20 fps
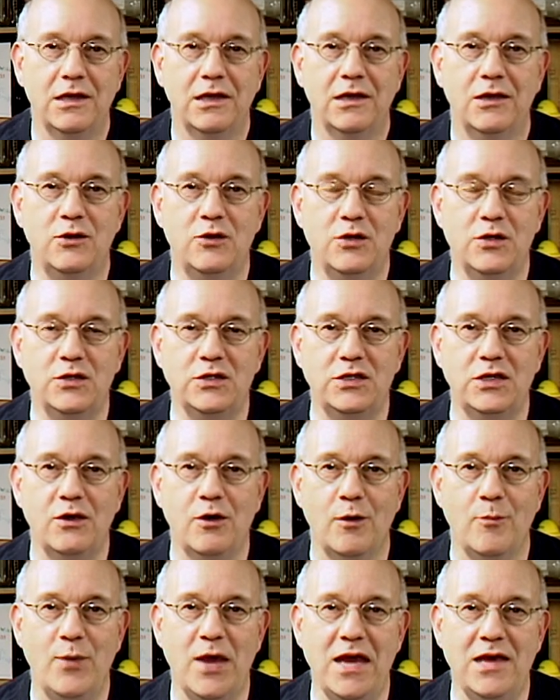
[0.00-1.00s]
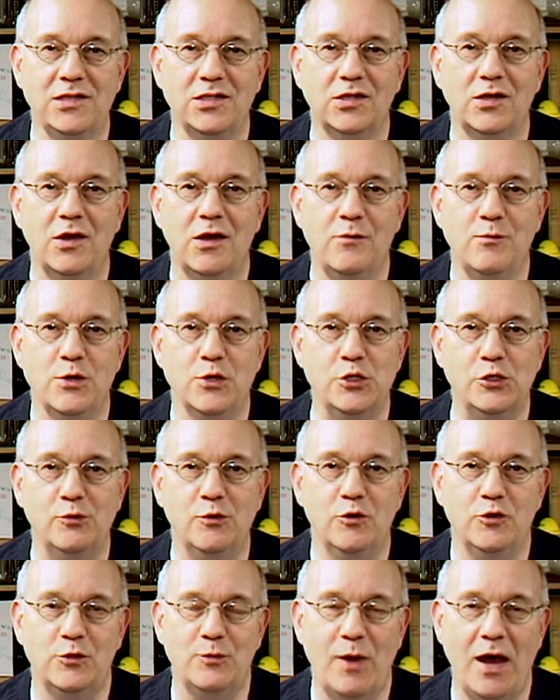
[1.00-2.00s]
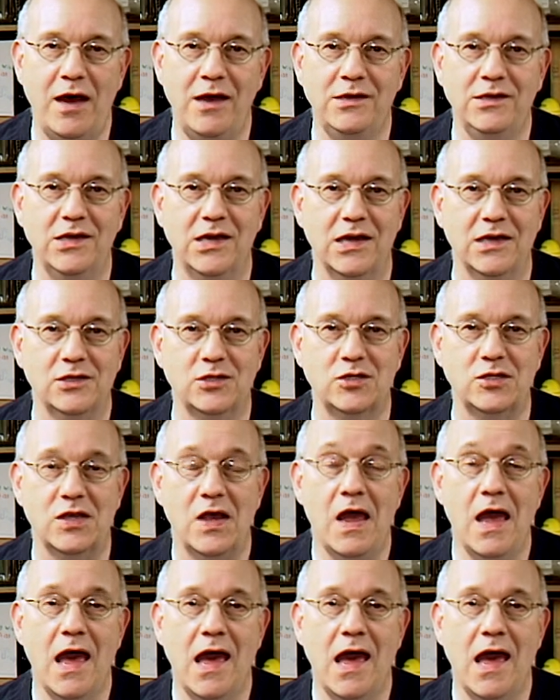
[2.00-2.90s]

And you can see our past CompuSchmooze podcasts